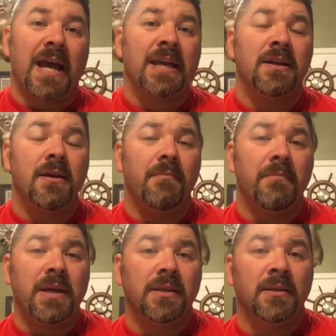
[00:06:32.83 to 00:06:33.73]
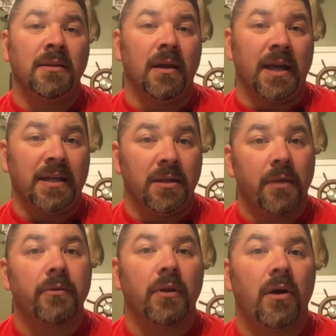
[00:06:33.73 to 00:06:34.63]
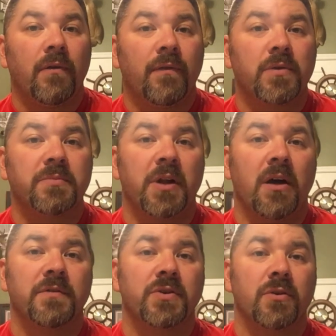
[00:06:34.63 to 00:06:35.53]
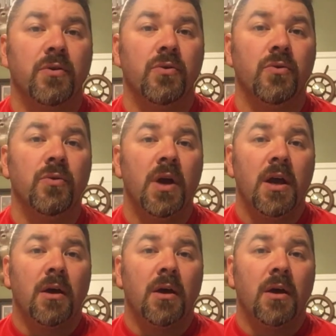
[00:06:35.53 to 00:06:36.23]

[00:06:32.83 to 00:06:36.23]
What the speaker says: I ended up meeting another law enforcement officer who